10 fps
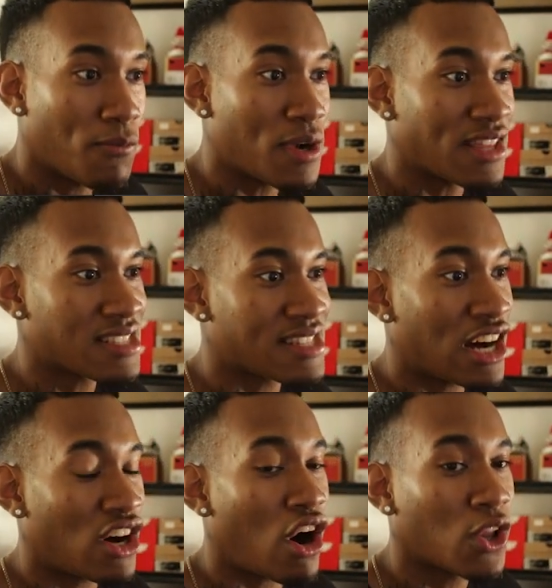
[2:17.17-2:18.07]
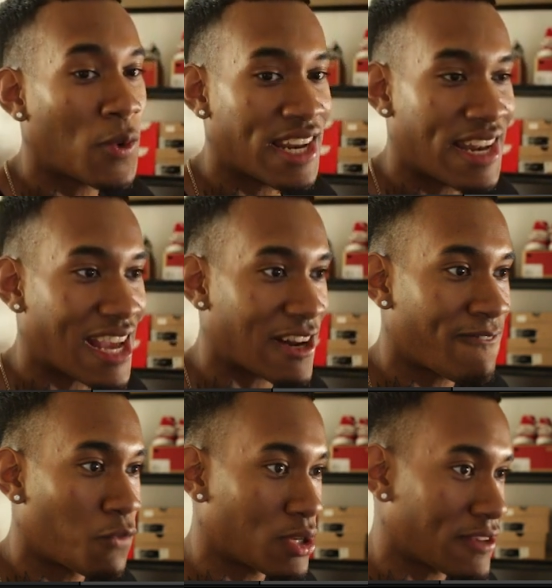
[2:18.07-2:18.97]
Bring this down all the way to
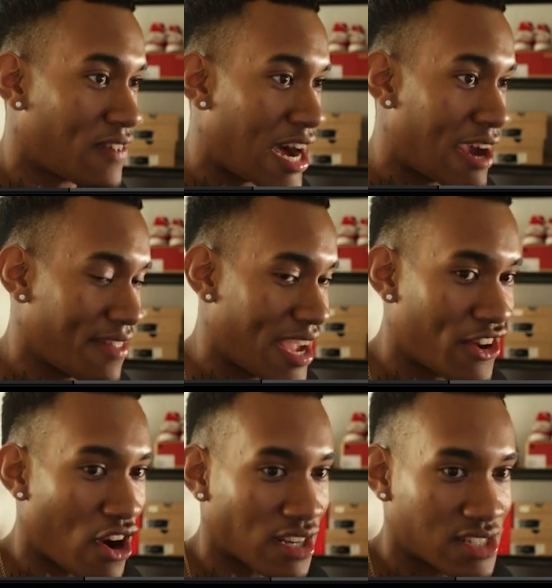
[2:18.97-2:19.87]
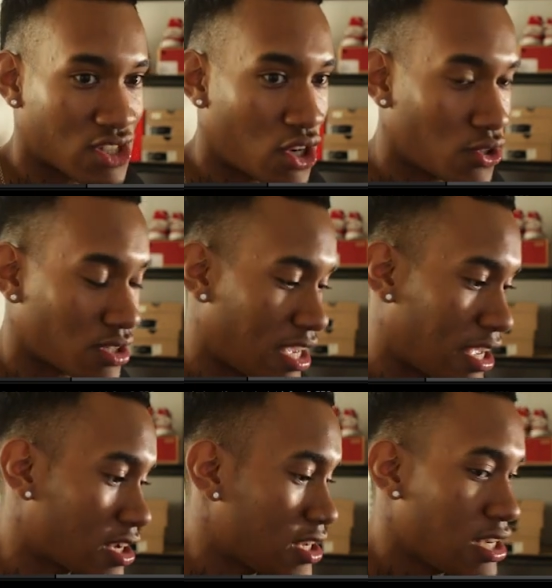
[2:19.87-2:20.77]
-45, and that darkens the whole thing.